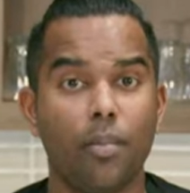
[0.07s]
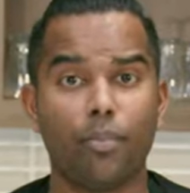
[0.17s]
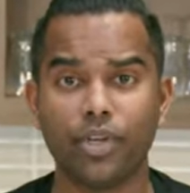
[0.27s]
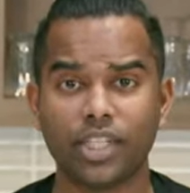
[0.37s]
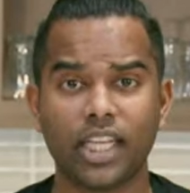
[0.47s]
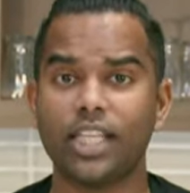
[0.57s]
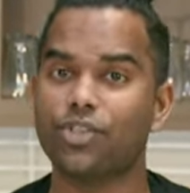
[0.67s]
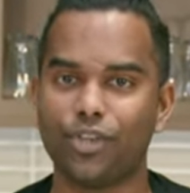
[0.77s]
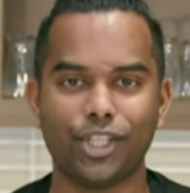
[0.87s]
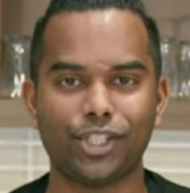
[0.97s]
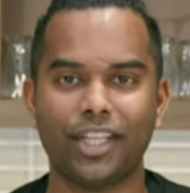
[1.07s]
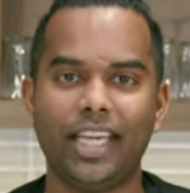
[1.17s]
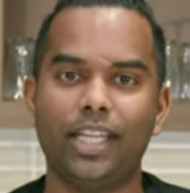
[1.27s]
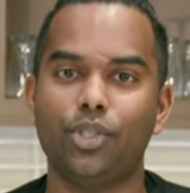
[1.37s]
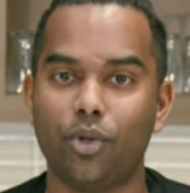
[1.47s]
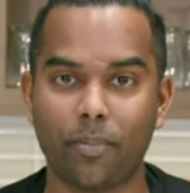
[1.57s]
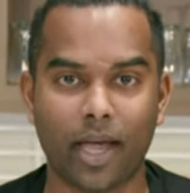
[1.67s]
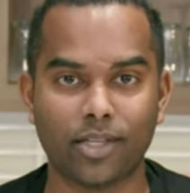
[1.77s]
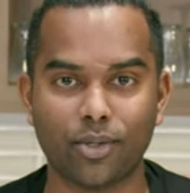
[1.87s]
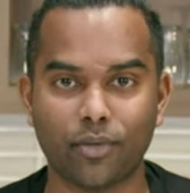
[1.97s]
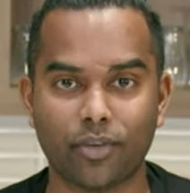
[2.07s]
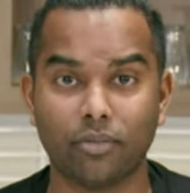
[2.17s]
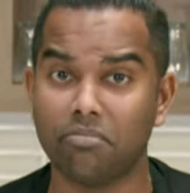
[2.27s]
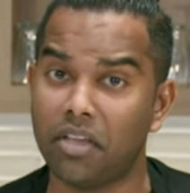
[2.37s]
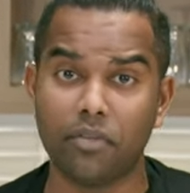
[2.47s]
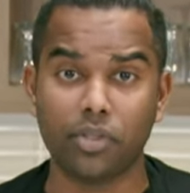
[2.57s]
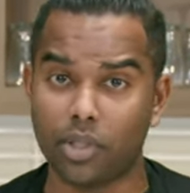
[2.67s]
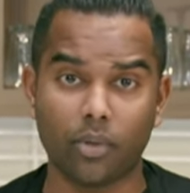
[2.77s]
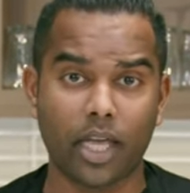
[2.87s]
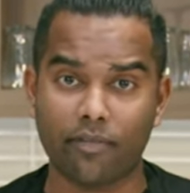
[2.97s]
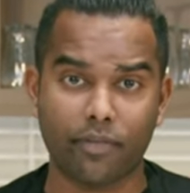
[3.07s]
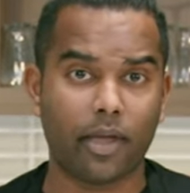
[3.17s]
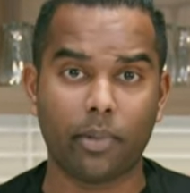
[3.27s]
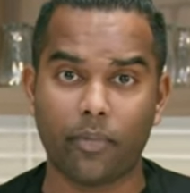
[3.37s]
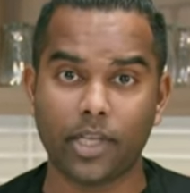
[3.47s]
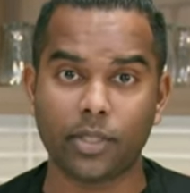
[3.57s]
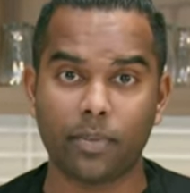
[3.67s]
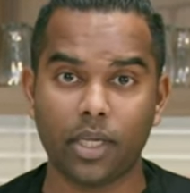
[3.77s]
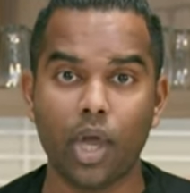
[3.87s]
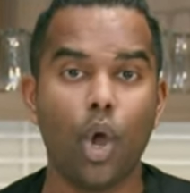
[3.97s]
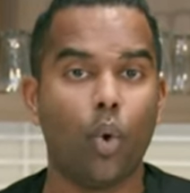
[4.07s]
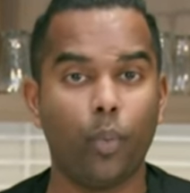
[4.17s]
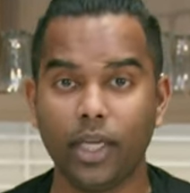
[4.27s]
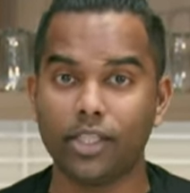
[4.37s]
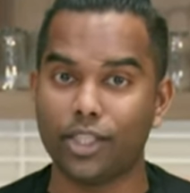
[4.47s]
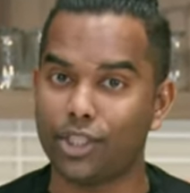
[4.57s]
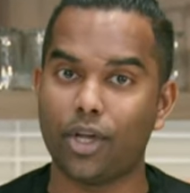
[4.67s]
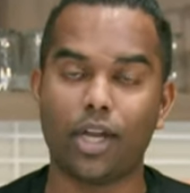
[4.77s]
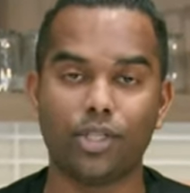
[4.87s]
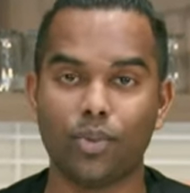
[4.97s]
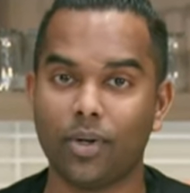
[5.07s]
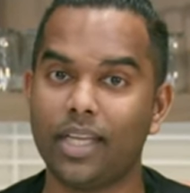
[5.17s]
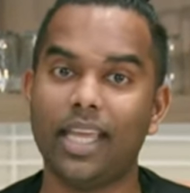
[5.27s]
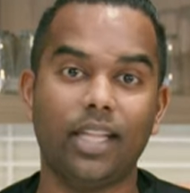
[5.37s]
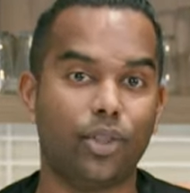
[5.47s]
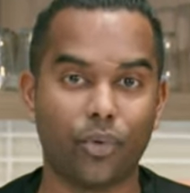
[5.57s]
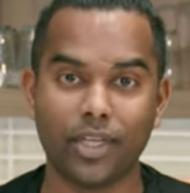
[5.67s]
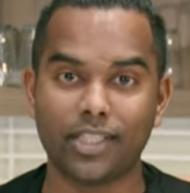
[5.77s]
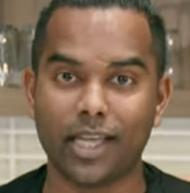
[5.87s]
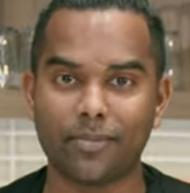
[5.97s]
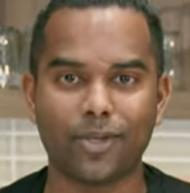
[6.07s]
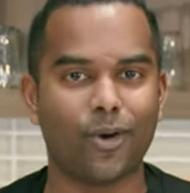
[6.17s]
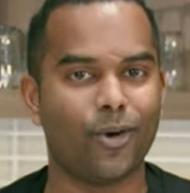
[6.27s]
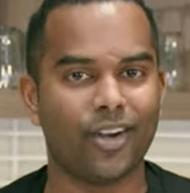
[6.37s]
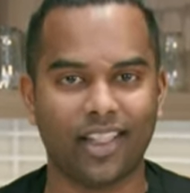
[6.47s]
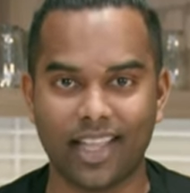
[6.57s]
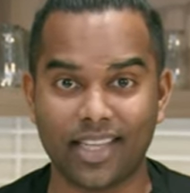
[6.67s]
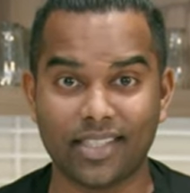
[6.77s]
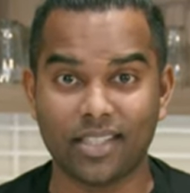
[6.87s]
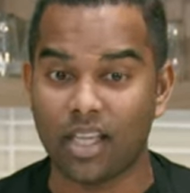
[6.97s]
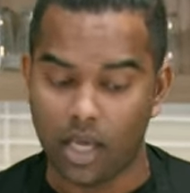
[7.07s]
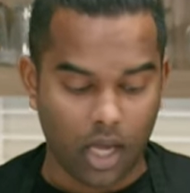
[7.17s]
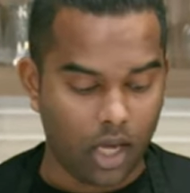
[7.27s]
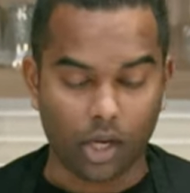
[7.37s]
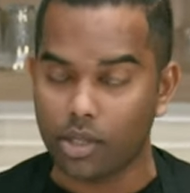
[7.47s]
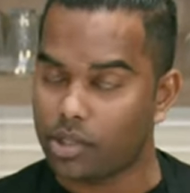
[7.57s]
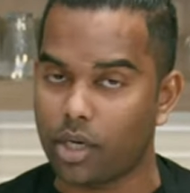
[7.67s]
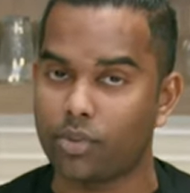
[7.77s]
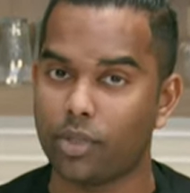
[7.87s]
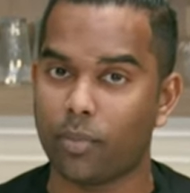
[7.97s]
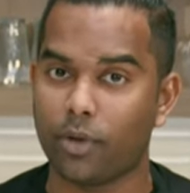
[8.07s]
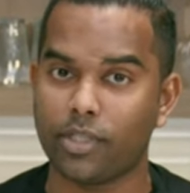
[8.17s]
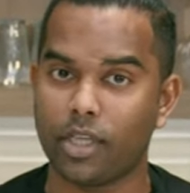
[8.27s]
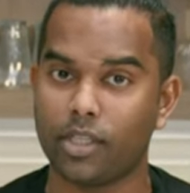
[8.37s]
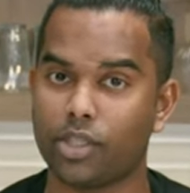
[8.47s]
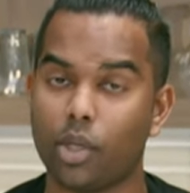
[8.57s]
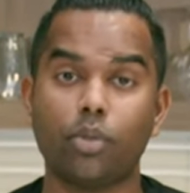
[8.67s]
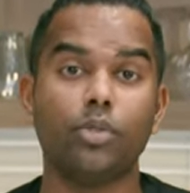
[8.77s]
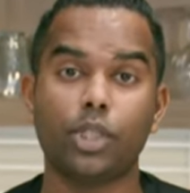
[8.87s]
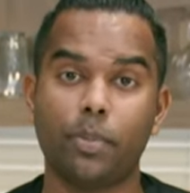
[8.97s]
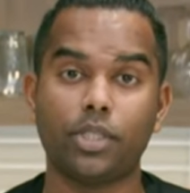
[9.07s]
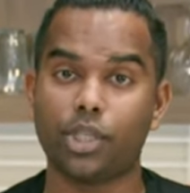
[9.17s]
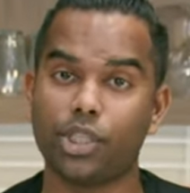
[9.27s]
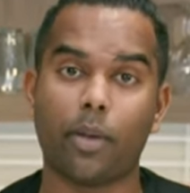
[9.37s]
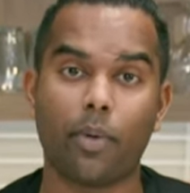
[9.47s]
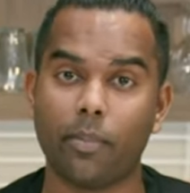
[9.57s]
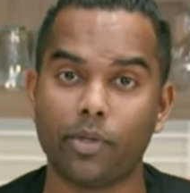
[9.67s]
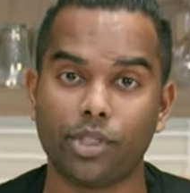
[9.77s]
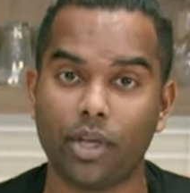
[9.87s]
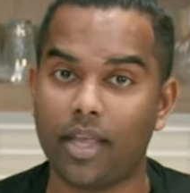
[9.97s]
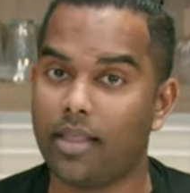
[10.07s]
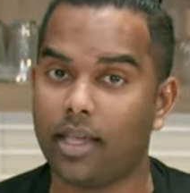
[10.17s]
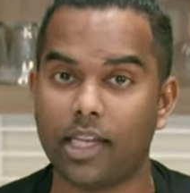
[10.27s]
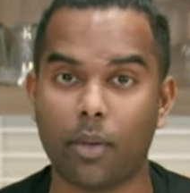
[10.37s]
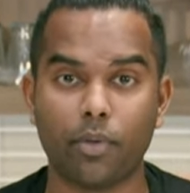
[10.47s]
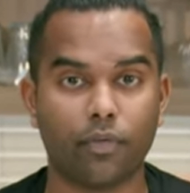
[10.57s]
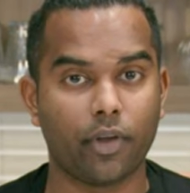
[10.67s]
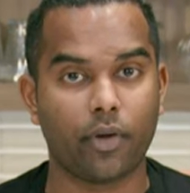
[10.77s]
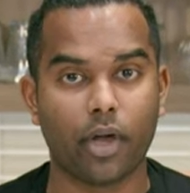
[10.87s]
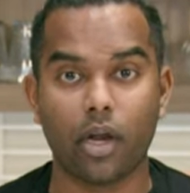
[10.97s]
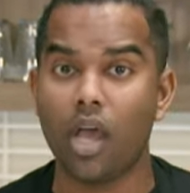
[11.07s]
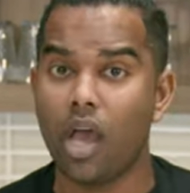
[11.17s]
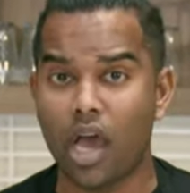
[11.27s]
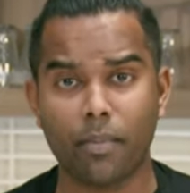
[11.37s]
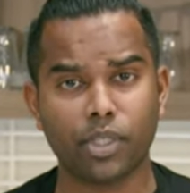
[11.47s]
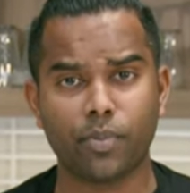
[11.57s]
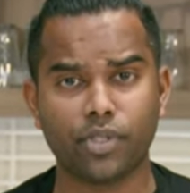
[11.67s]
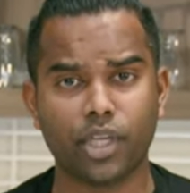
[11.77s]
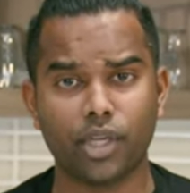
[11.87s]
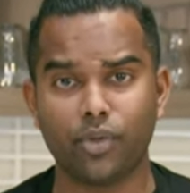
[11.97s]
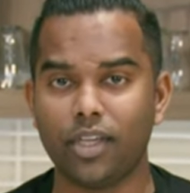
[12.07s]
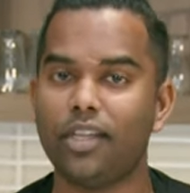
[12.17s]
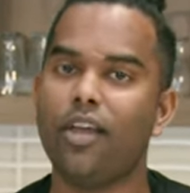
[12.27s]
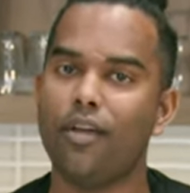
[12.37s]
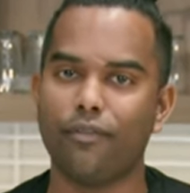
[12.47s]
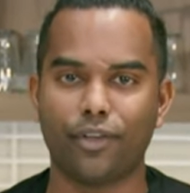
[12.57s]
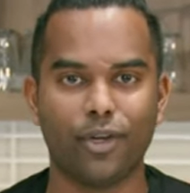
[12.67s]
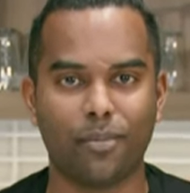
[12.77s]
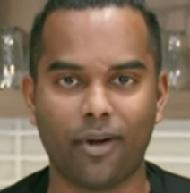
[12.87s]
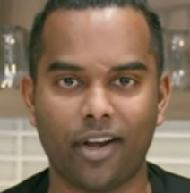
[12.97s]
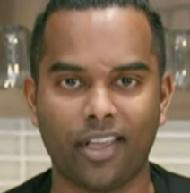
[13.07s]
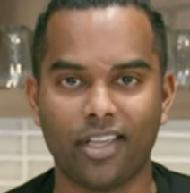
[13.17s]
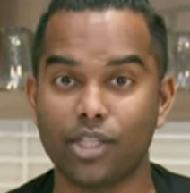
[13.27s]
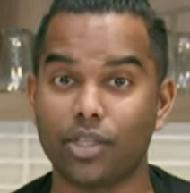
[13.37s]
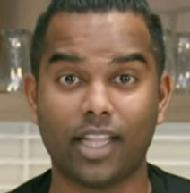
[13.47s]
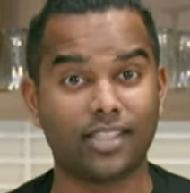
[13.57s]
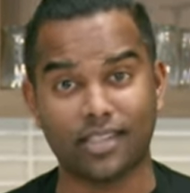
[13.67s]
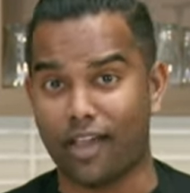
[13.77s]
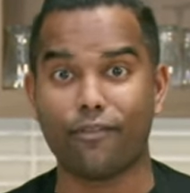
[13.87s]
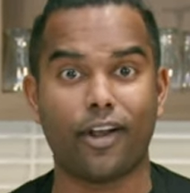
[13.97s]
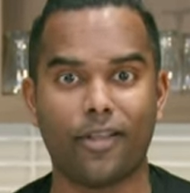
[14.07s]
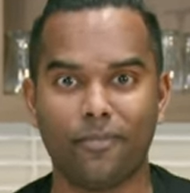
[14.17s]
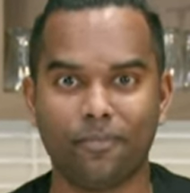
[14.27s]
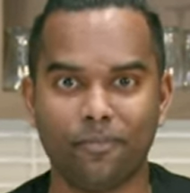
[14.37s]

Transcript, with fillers: Brisket is traditionally eaten during Passover. If you don't have a family recipe, we can teach you how to do one in three steps or less. It all starts with the brisket, so speak to the ShopRite Butcher and they can help you figure out how much brisket you need for your party. So let's dive right in.